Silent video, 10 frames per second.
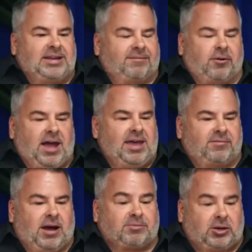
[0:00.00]
Wrestling
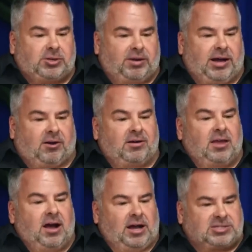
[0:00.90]
Alliance
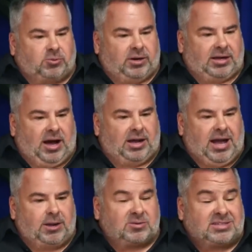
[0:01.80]
event. Ed
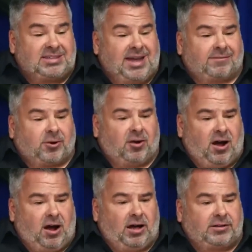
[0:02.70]
and Liz were
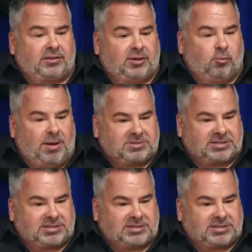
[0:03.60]
smiling together.